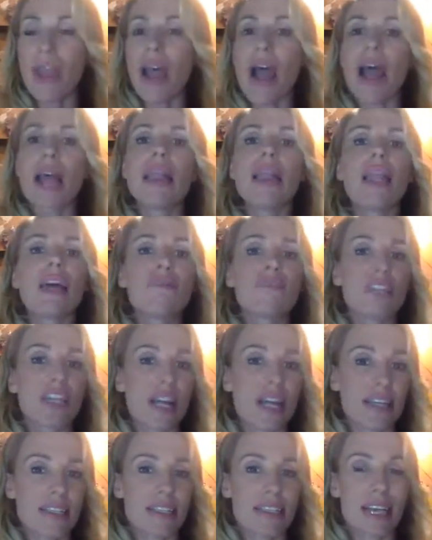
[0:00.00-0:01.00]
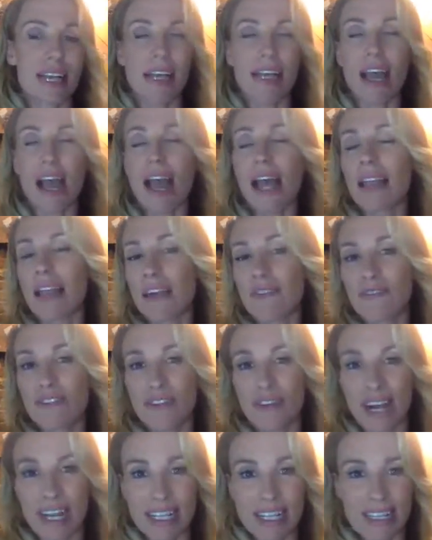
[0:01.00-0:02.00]
I love Shark's Tank. I love
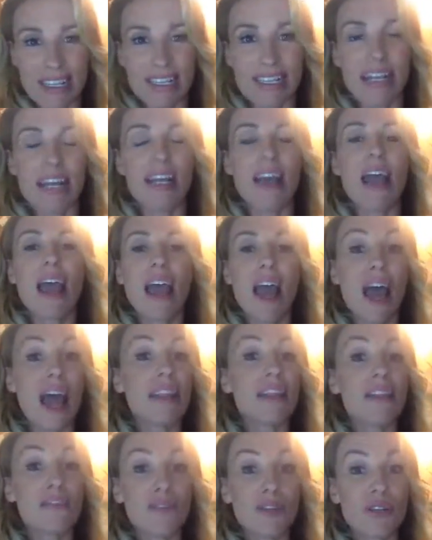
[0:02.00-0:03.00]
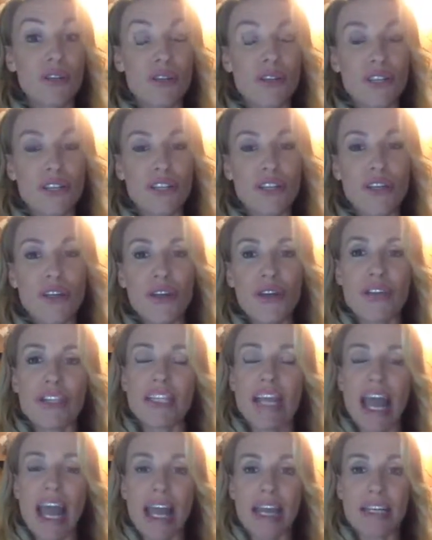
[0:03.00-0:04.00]
Dragon's Den. I love all of those
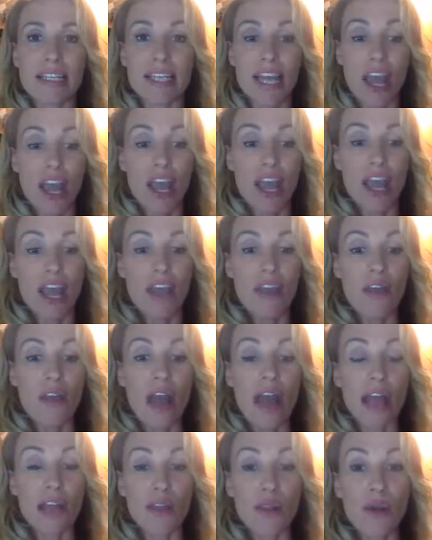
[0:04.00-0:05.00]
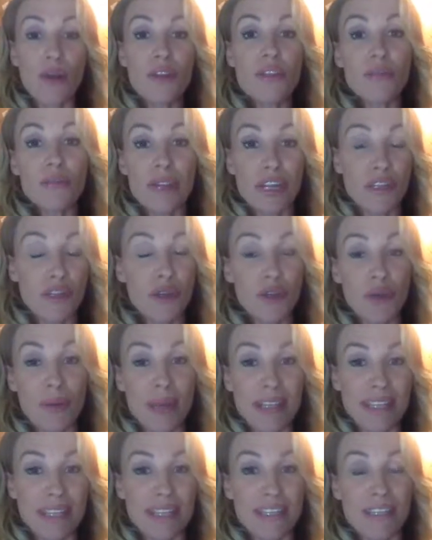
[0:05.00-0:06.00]
shows. And a lot of them, they talk
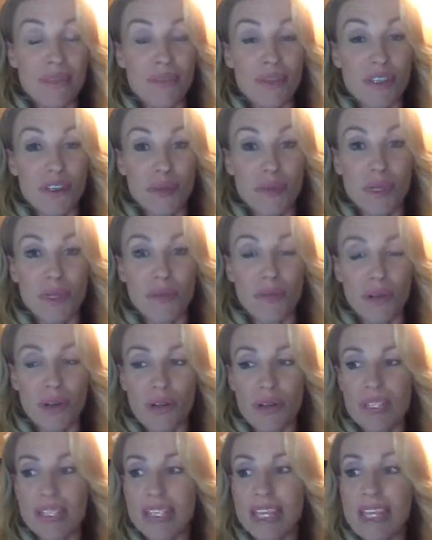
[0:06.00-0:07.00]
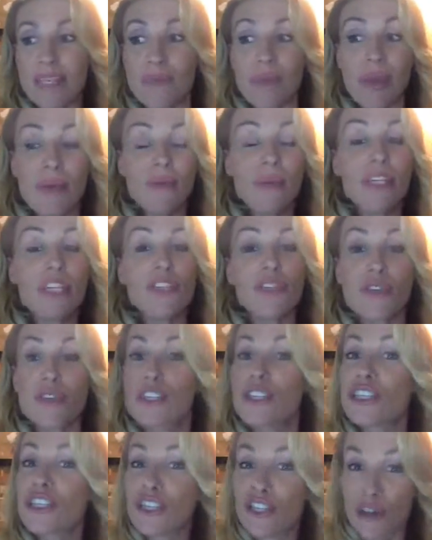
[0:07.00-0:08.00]
about these subscription models. There's people that do
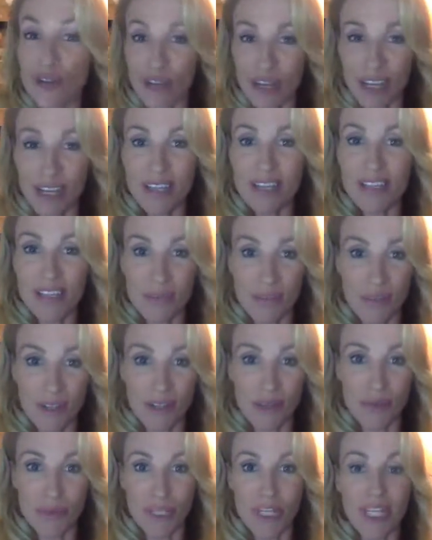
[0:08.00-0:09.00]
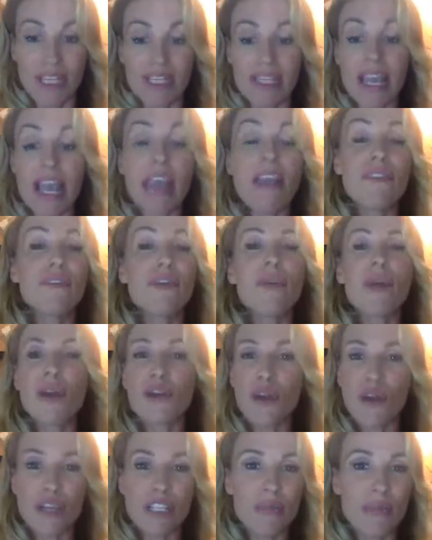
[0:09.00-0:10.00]
sock subscriptions.
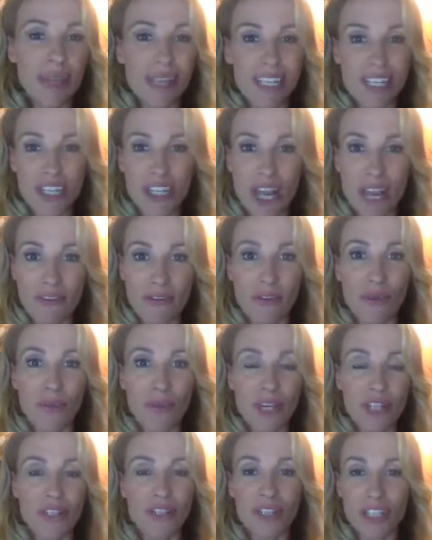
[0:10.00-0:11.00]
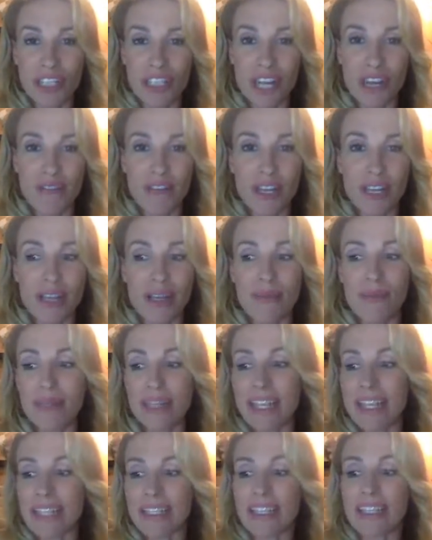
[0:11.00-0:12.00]
Everyone knows about the Shaver, $1 Shaver Club.
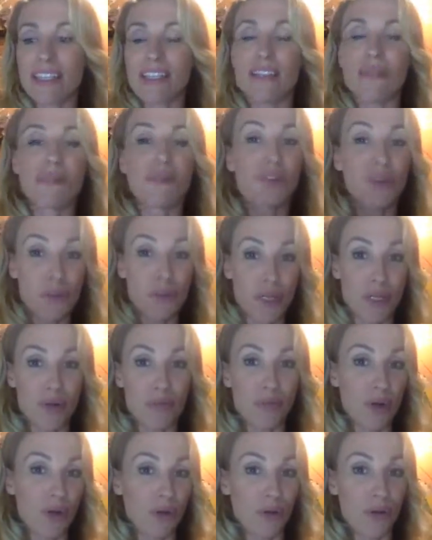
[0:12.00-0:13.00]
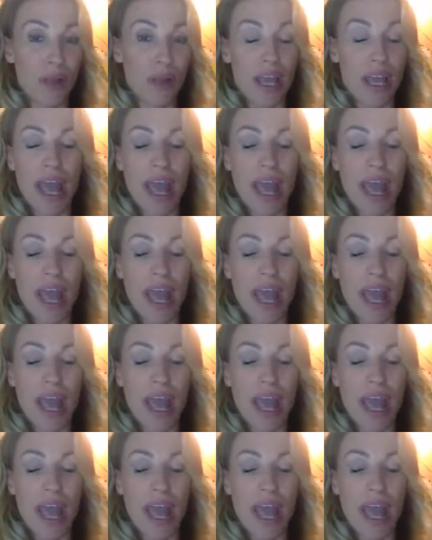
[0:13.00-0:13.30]
That's a subscription model.